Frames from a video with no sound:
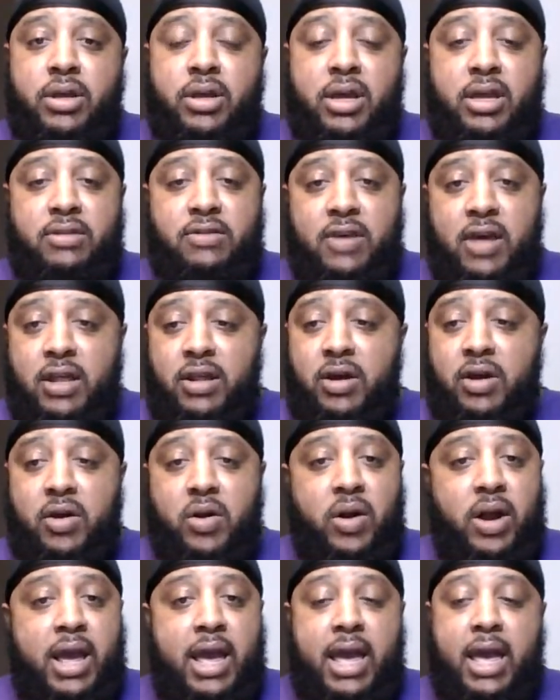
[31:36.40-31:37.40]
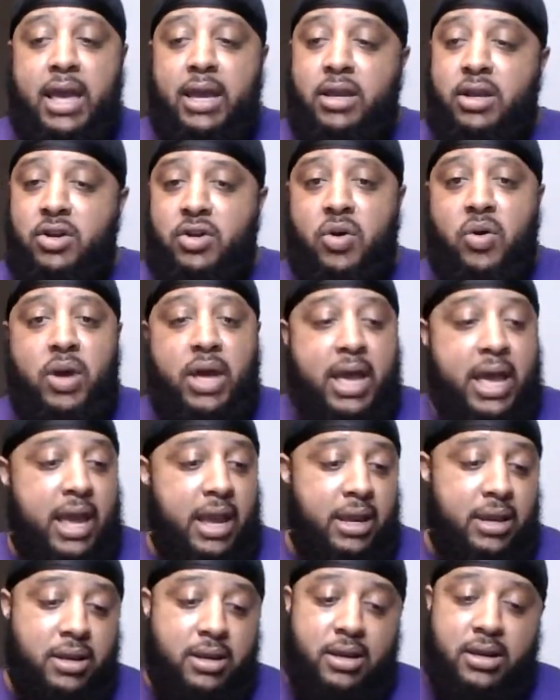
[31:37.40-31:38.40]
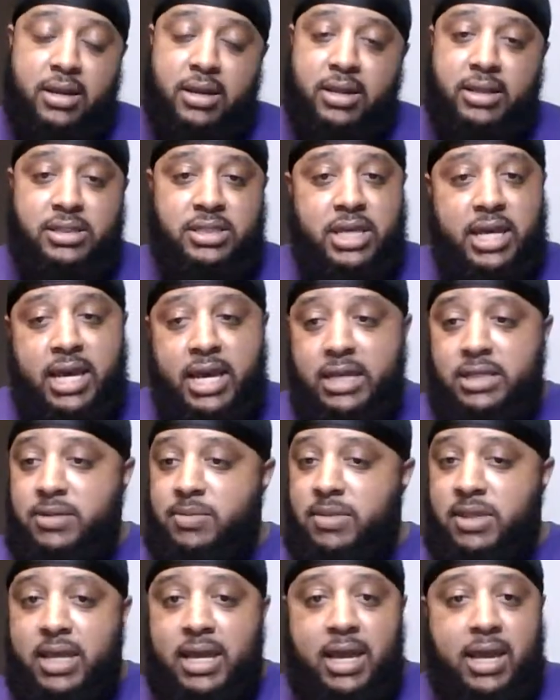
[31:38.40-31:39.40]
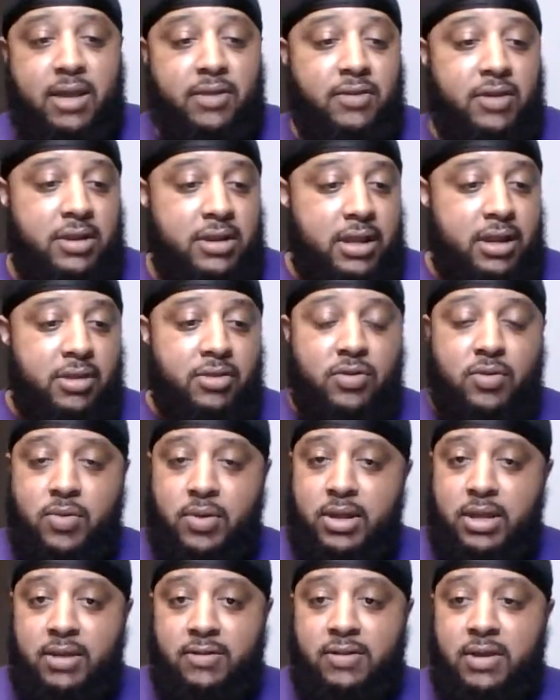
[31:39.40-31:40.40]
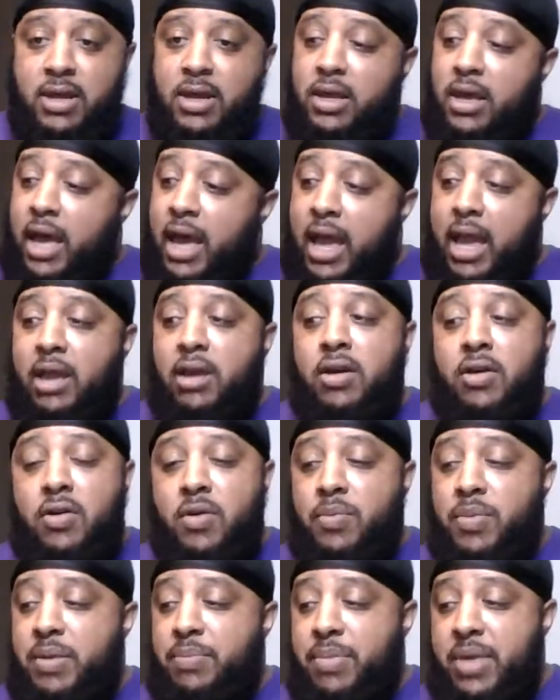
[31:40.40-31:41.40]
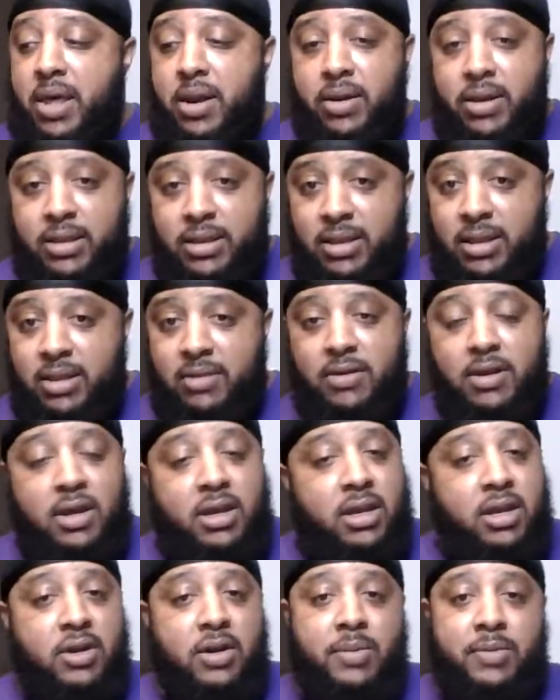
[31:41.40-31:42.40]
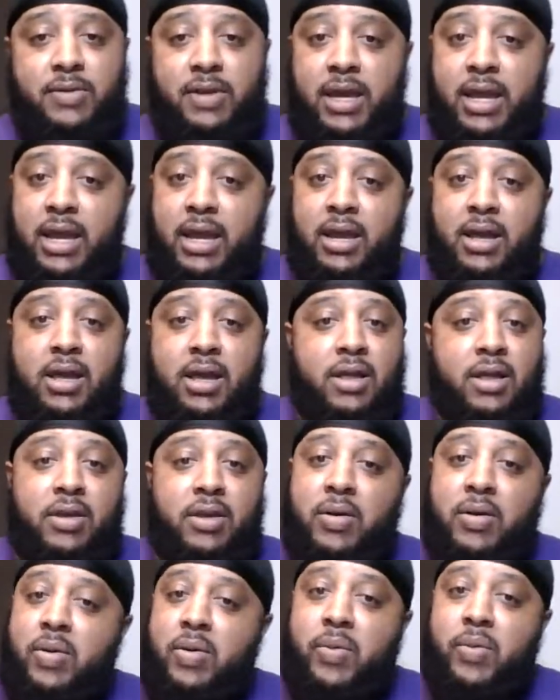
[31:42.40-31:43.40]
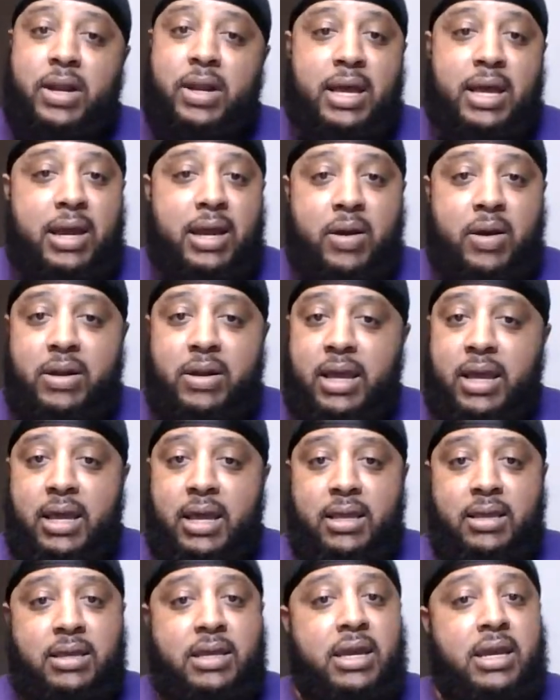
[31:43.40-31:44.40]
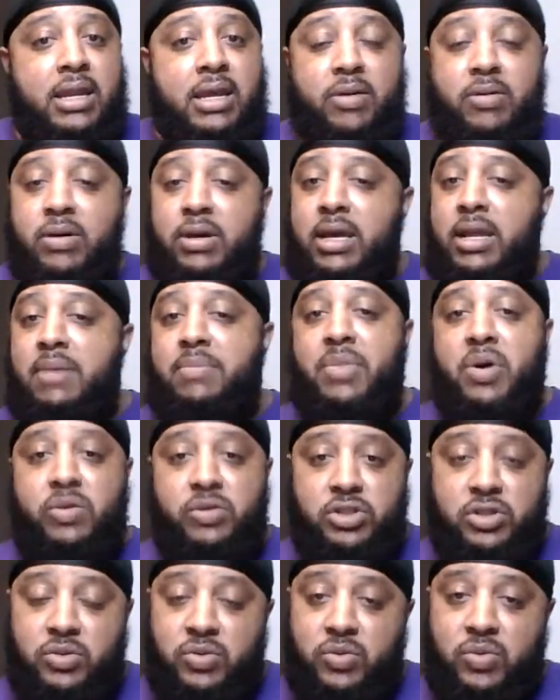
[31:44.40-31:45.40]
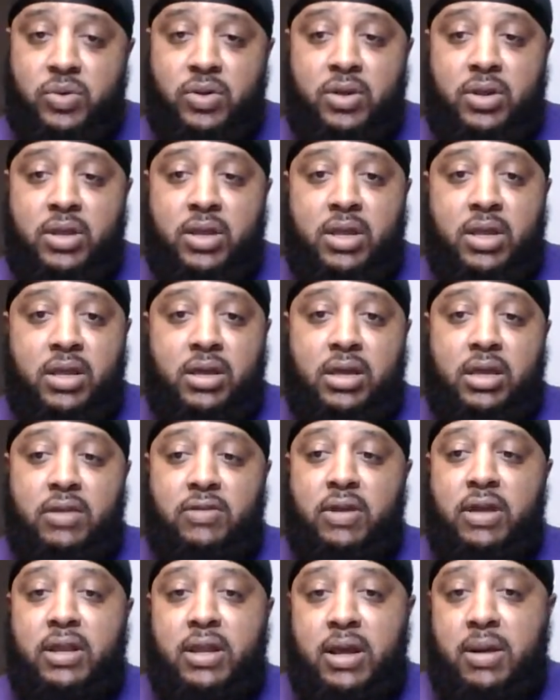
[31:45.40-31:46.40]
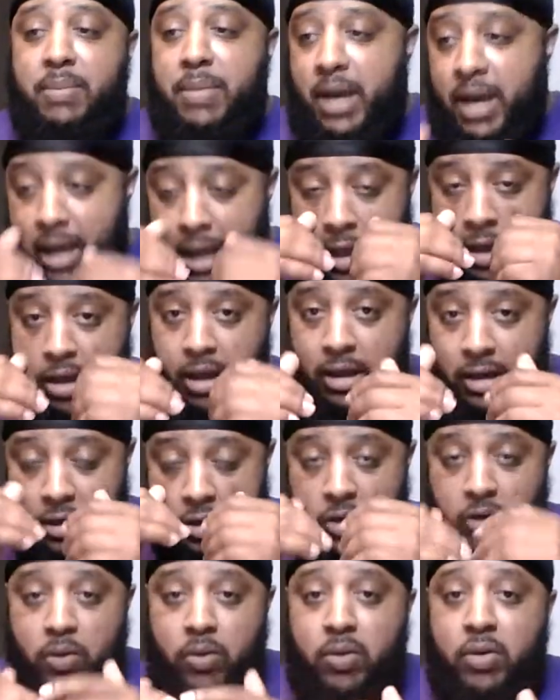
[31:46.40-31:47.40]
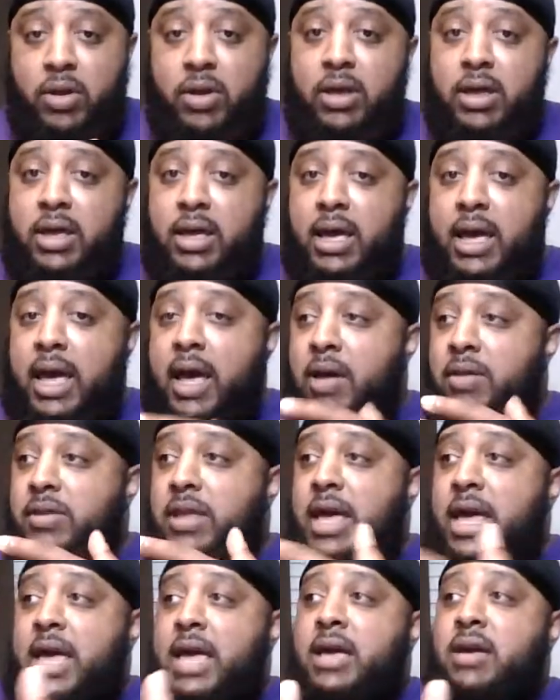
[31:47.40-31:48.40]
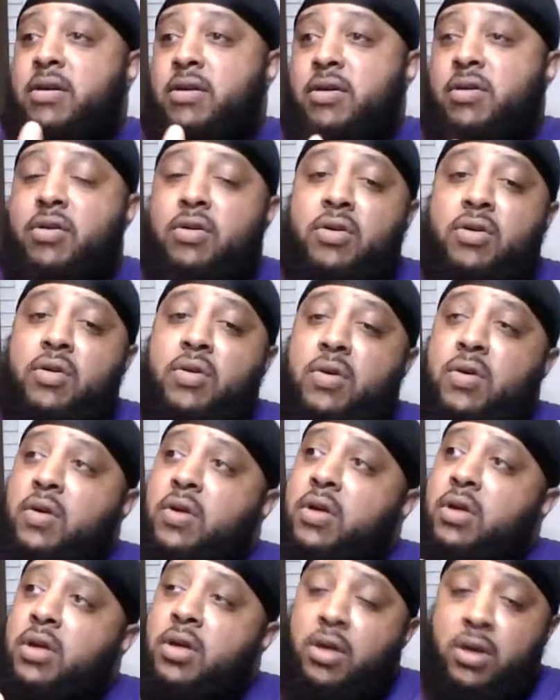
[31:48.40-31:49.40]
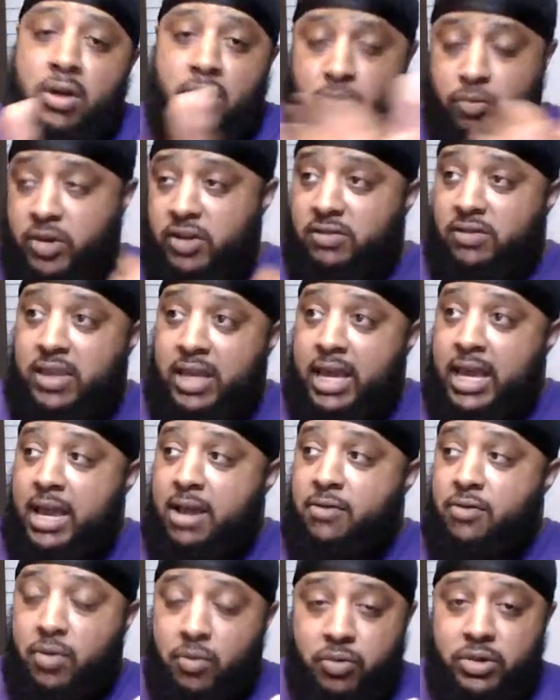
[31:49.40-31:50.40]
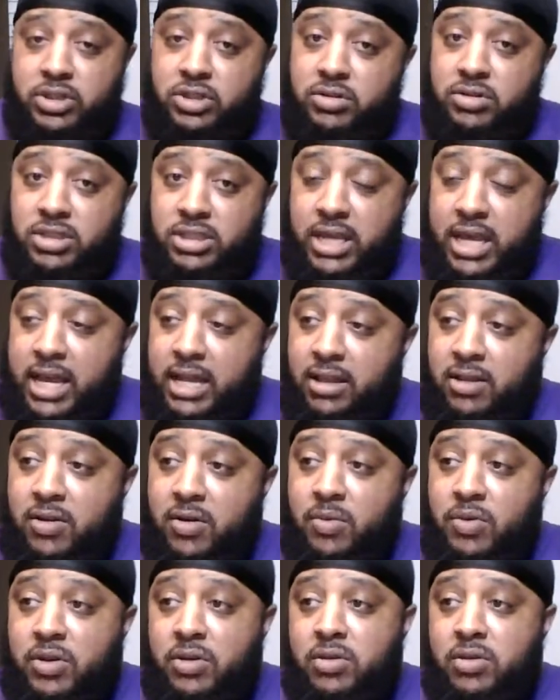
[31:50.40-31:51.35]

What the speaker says: and telling her, hey, you need to change some things. You need to do this. Hey, you could be better at this. You know what I'm saying? They don't want to hear all that. Yeah, they going to get emotional. Because in their mind, how they receive what you're saying to them,